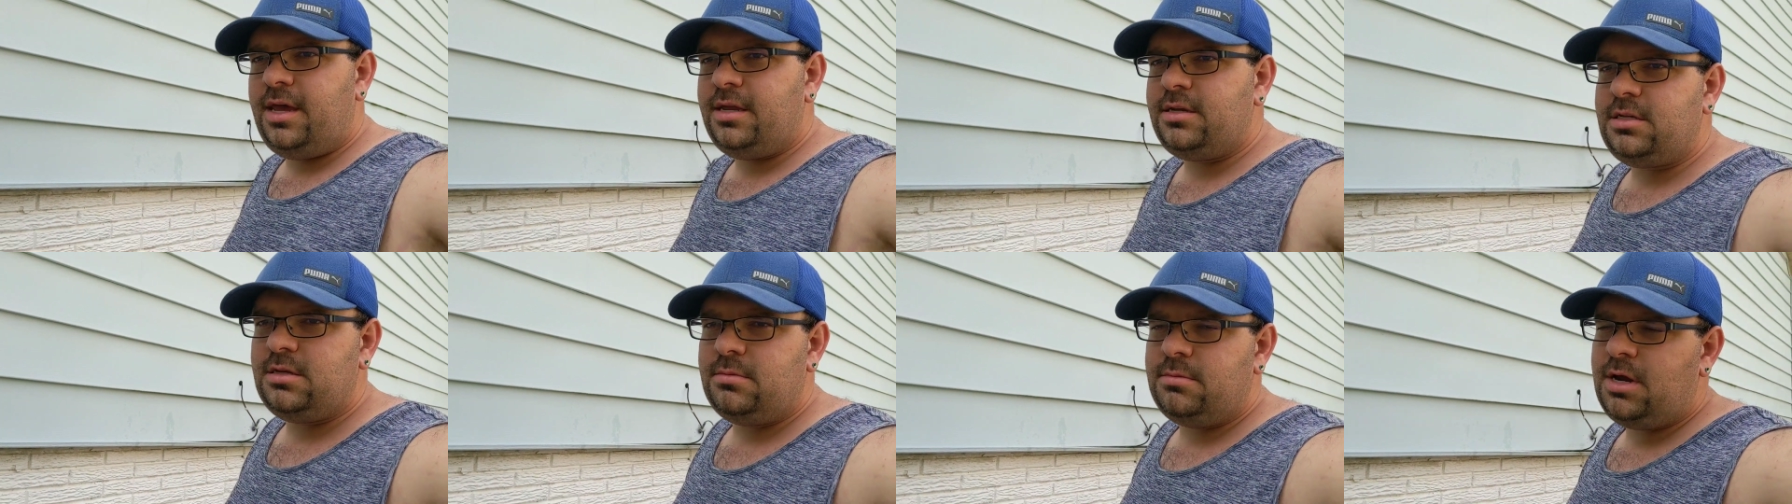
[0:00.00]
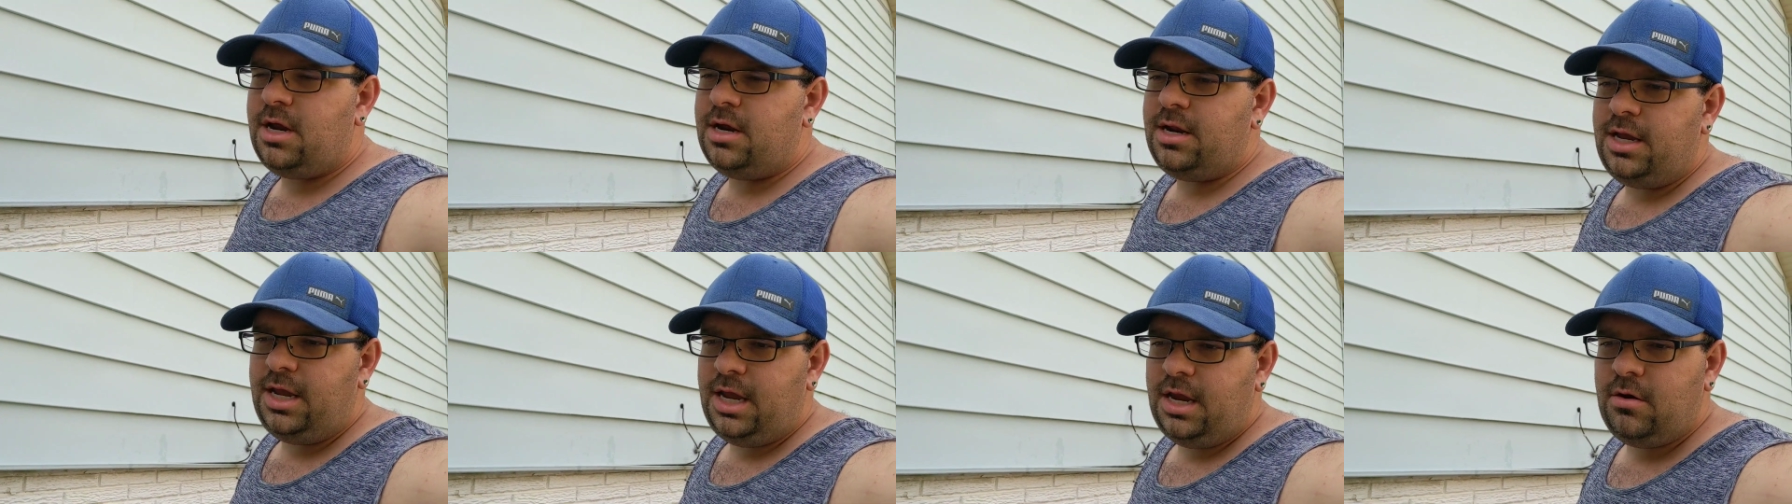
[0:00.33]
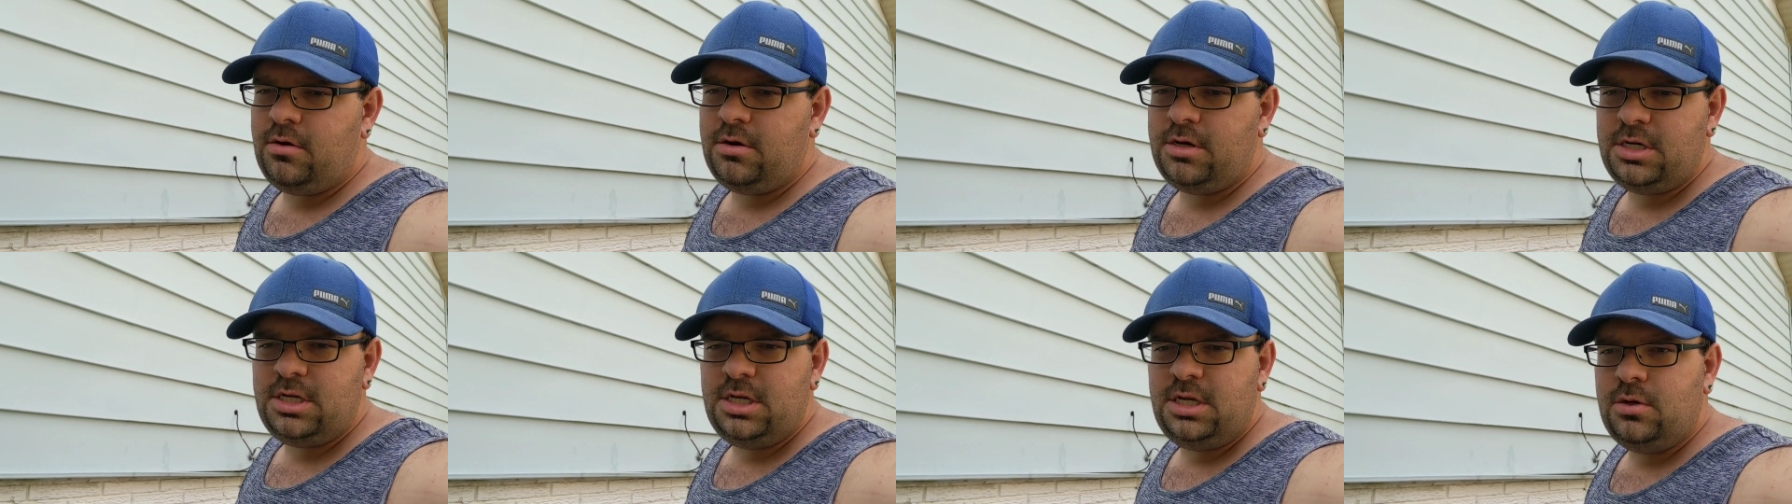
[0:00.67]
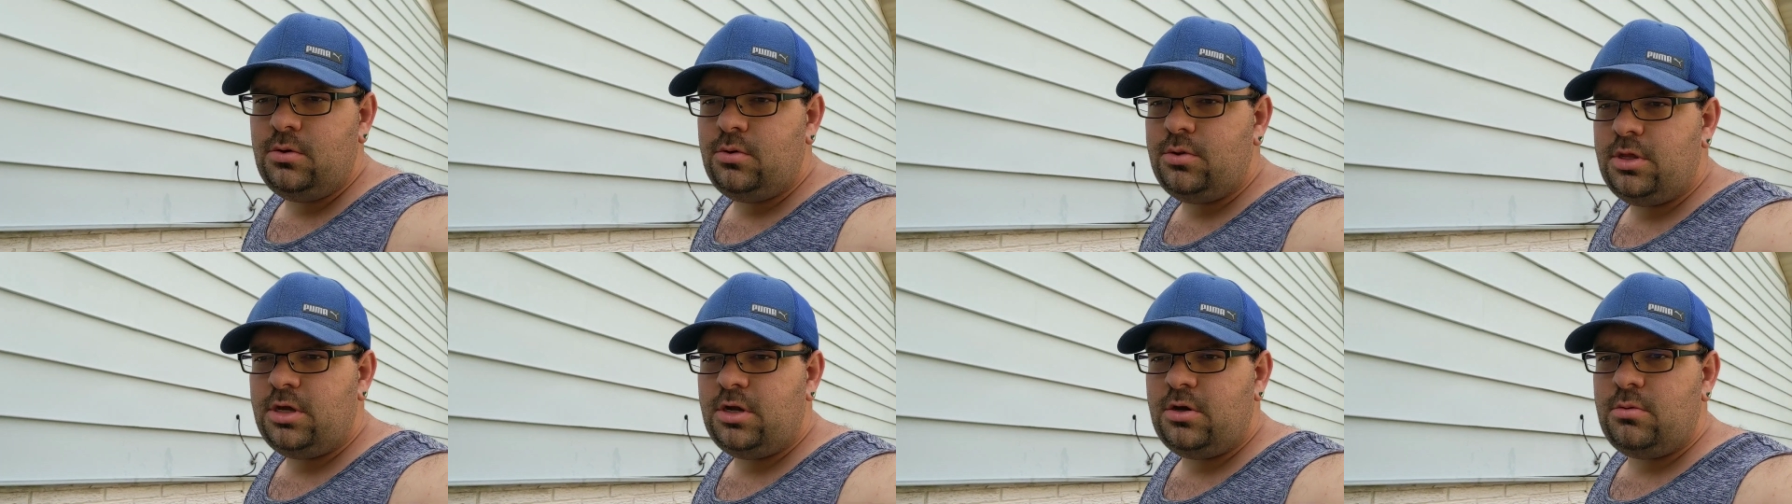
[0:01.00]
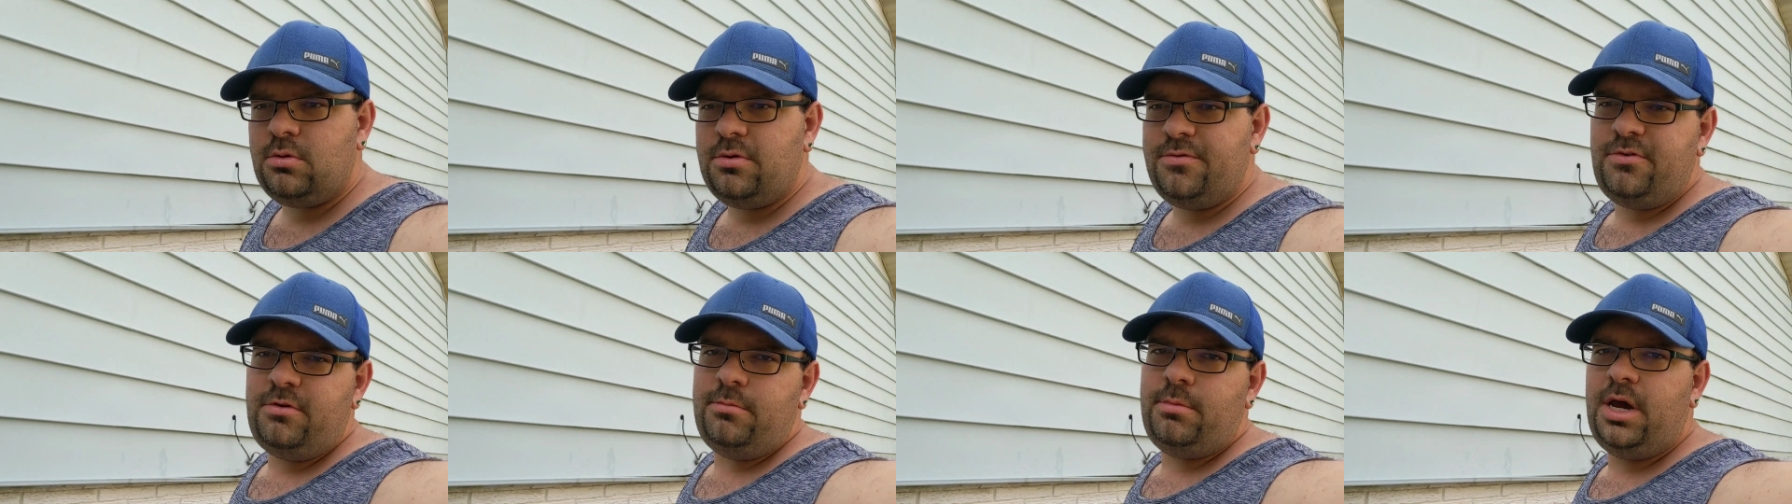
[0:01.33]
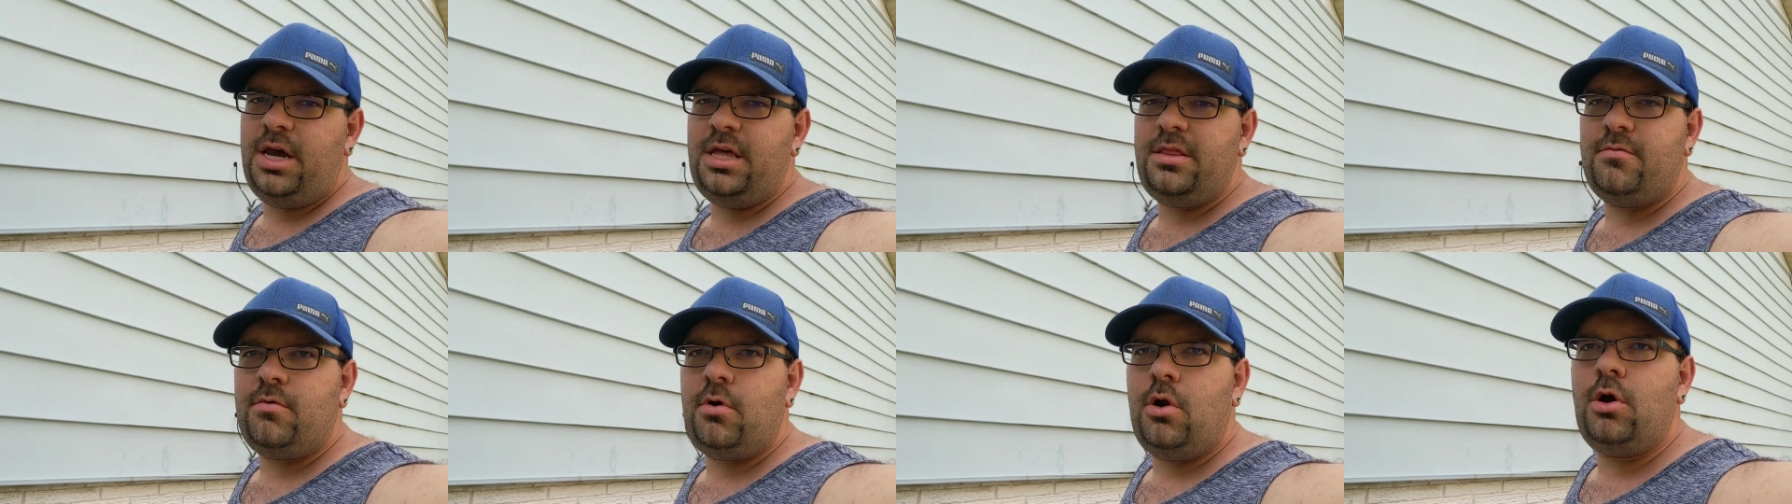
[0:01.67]
they had some kind of guarantee on there where if
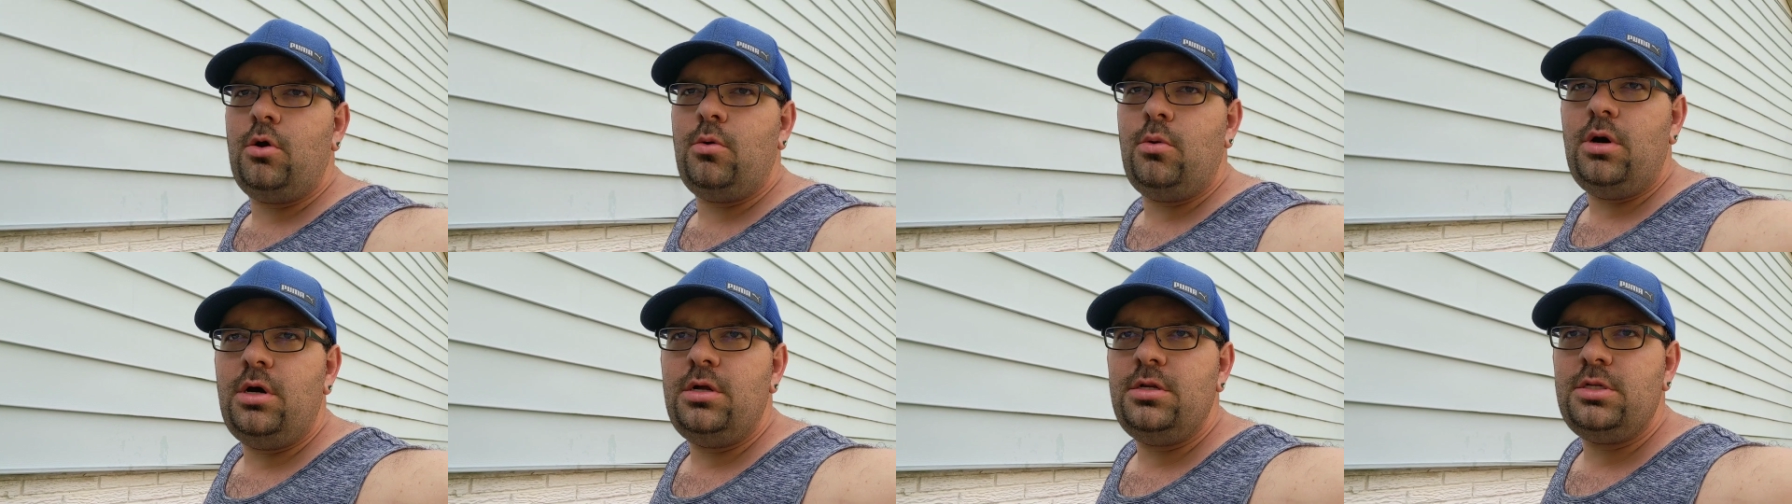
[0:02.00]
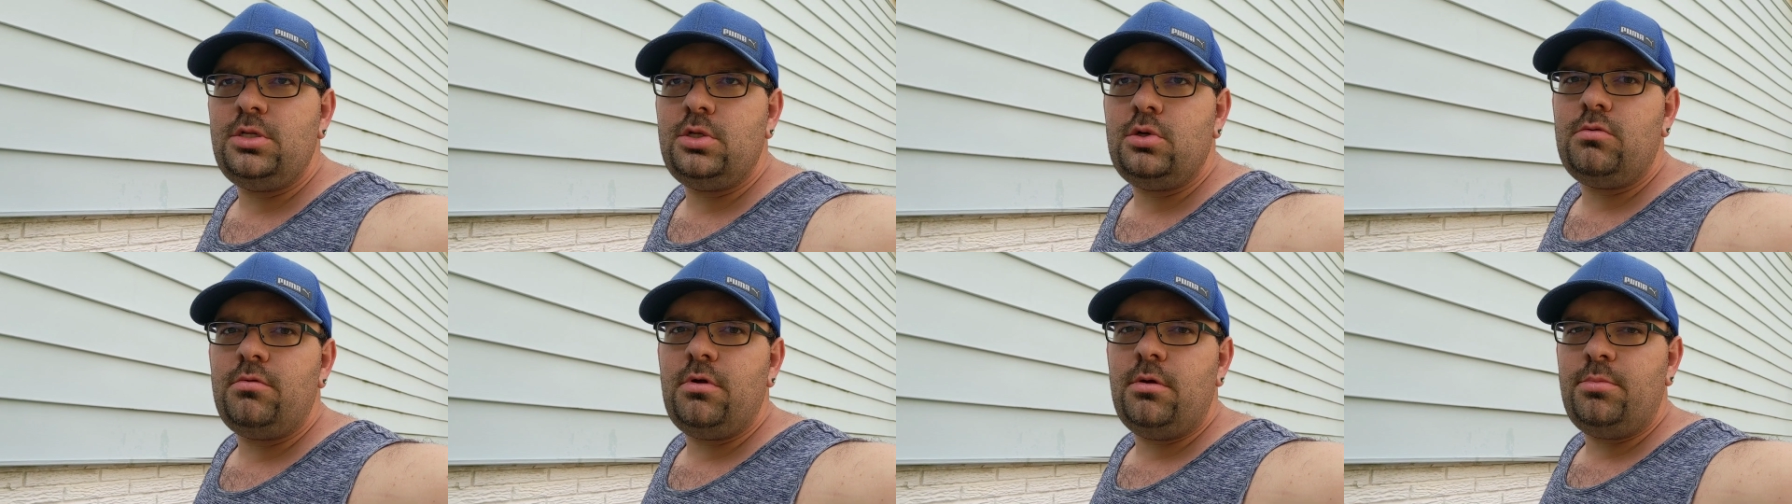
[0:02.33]
you buy the wrong ones,